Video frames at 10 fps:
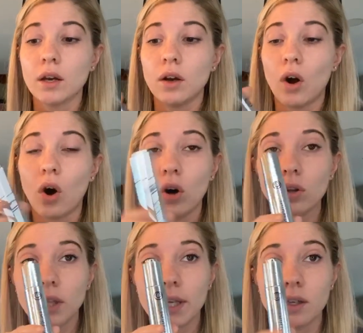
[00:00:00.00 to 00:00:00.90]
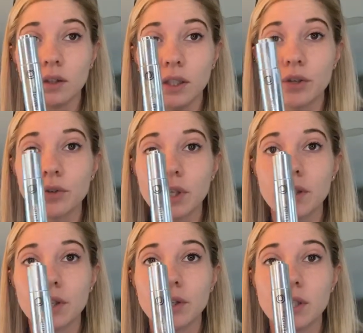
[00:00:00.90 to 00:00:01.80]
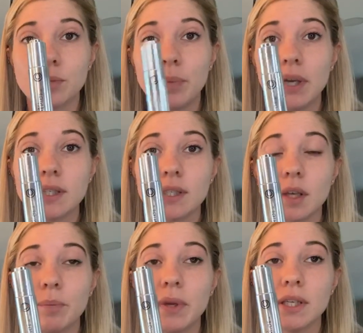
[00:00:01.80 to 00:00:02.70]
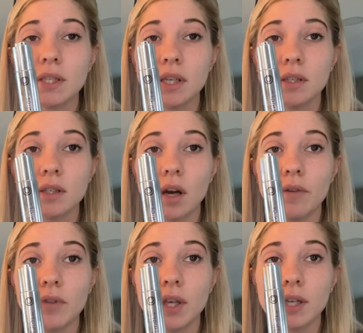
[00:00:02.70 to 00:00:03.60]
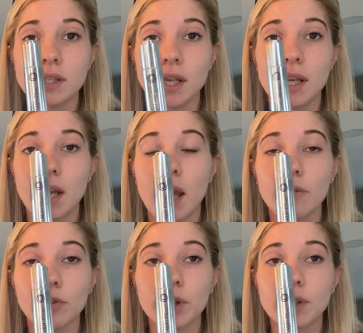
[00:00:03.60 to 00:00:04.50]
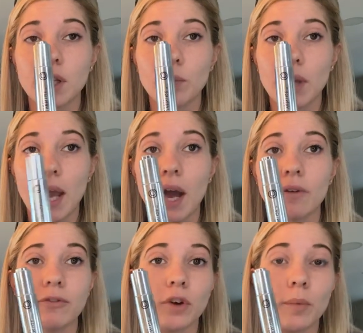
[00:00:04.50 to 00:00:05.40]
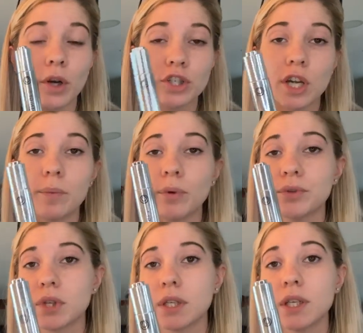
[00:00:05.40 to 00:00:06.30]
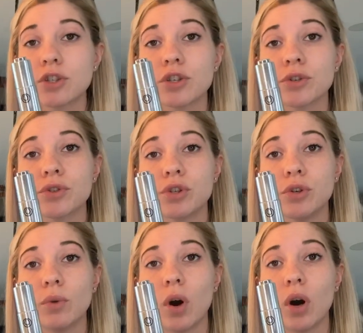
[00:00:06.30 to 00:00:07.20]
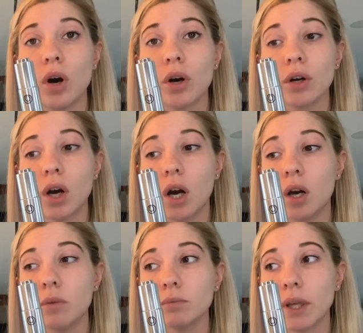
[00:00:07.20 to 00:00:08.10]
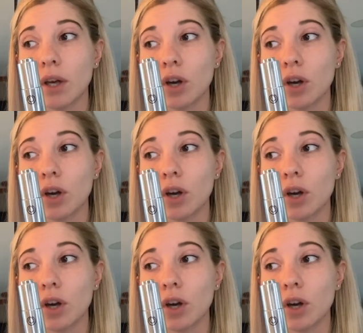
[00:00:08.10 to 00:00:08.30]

all, like, literally there is bits and pieces of this in everything we have, from our shampoos, conditioners, to our like our